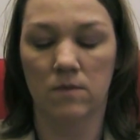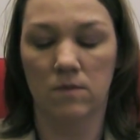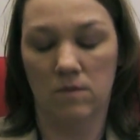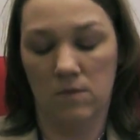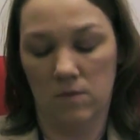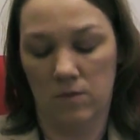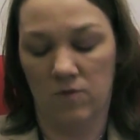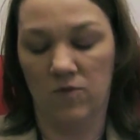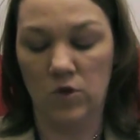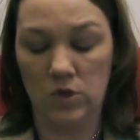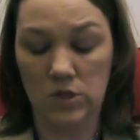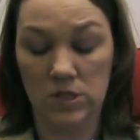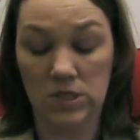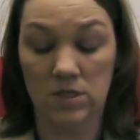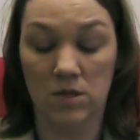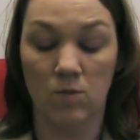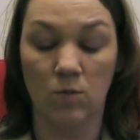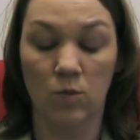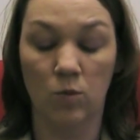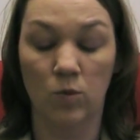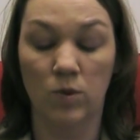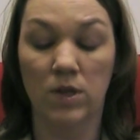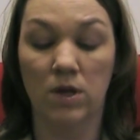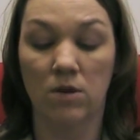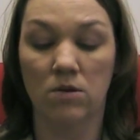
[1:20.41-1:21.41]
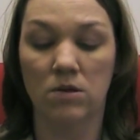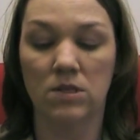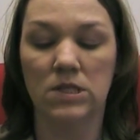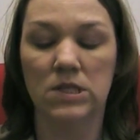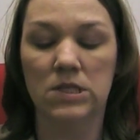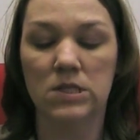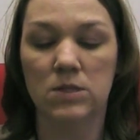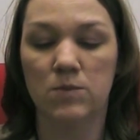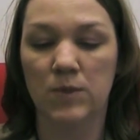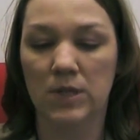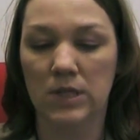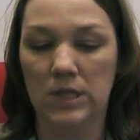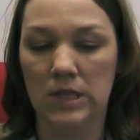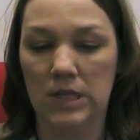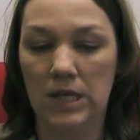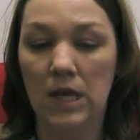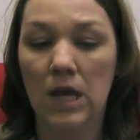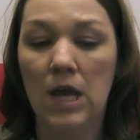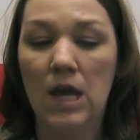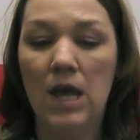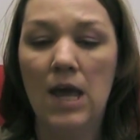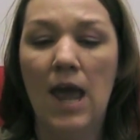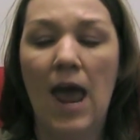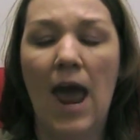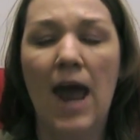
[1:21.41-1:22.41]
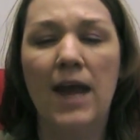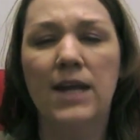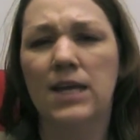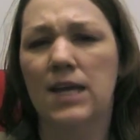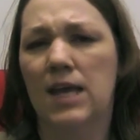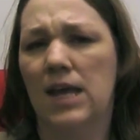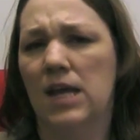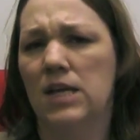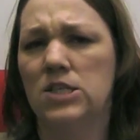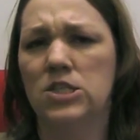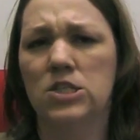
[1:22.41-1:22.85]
versus someone without a disability. And it can